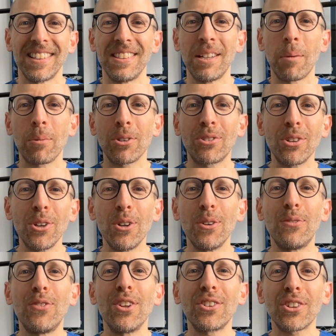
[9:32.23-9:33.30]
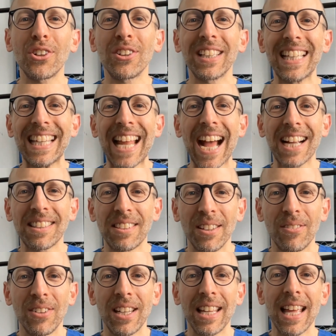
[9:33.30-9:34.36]
Number two, physical
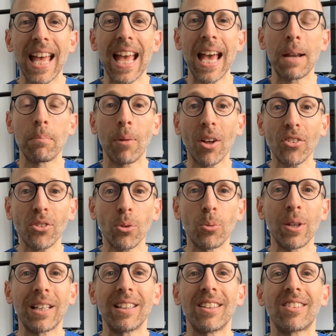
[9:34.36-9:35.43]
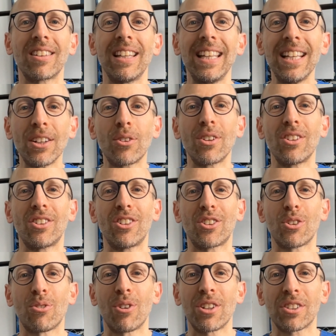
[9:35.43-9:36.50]
inactivity and muscle weakness increases
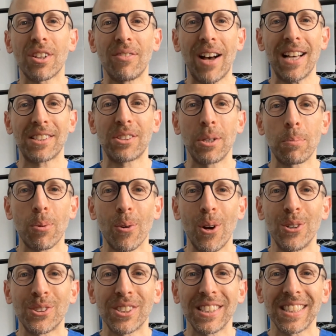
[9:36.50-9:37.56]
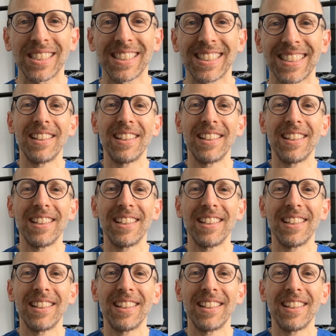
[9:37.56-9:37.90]
the risk of osteoporosis.